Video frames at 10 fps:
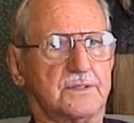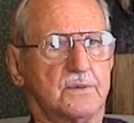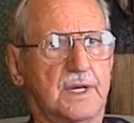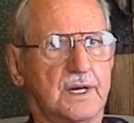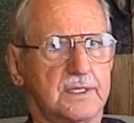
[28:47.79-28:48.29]
So
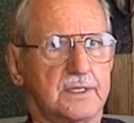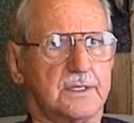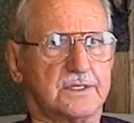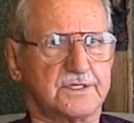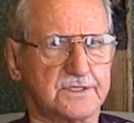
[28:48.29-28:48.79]
we got
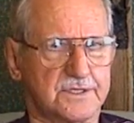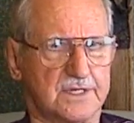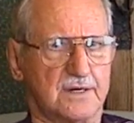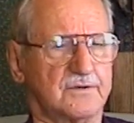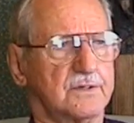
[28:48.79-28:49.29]

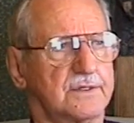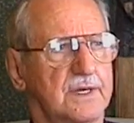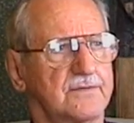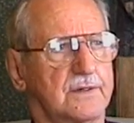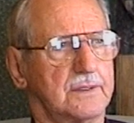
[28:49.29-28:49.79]
several
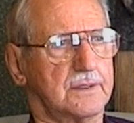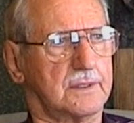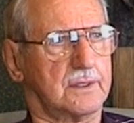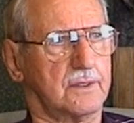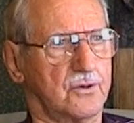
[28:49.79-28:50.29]
different
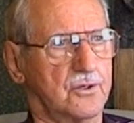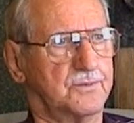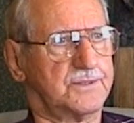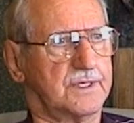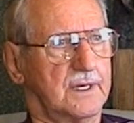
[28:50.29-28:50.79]
groups